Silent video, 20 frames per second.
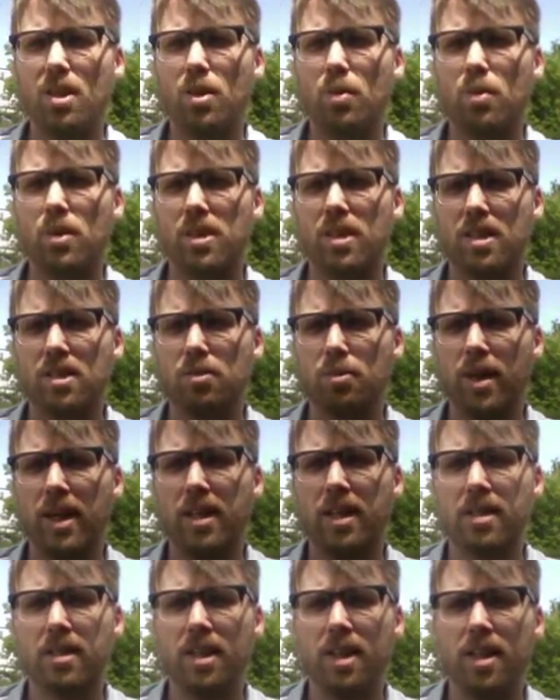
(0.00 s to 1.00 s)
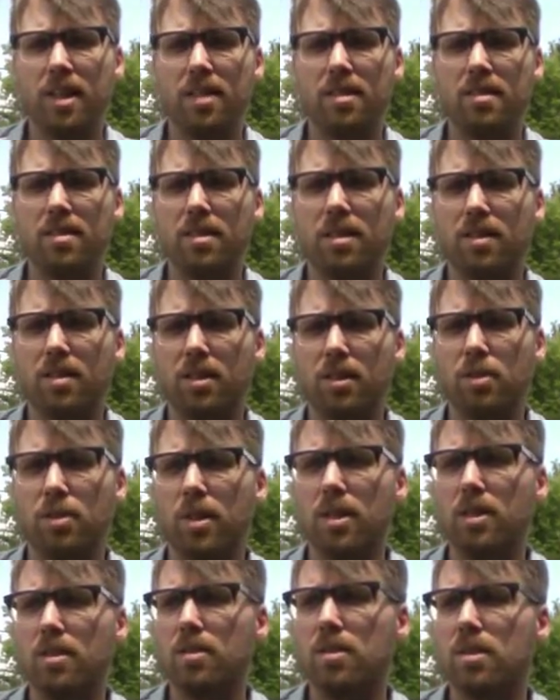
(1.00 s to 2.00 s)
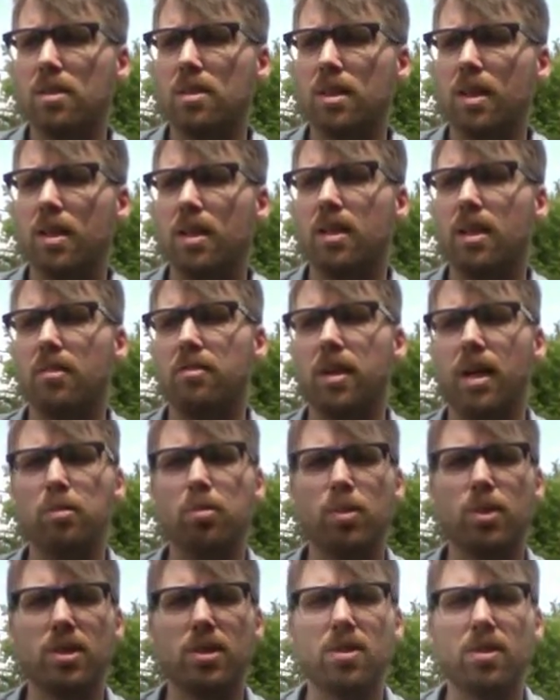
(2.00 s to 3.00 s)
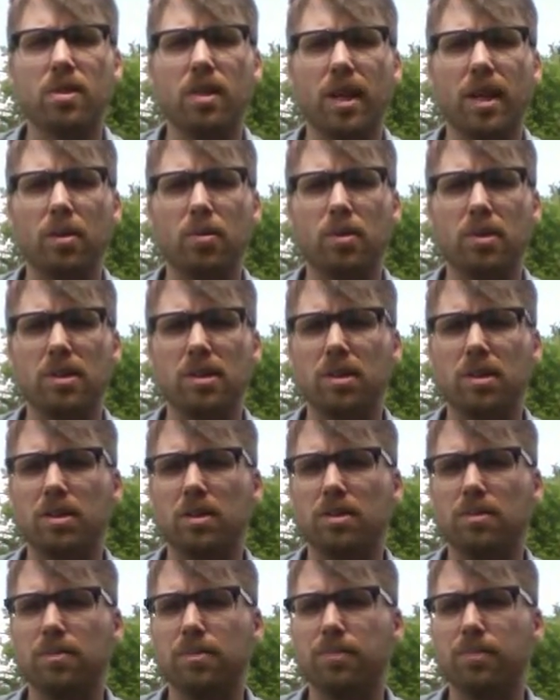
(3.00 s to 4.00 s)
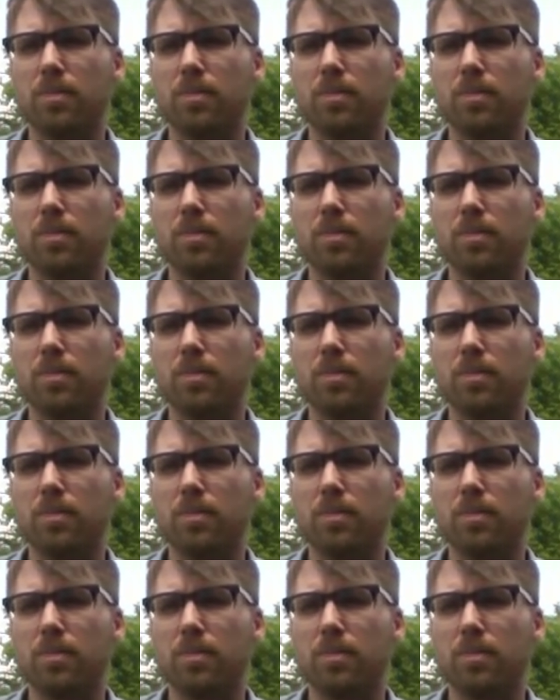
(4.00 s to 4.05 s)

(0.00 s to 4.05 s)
which has recognized the critical state of Aboriginal languages.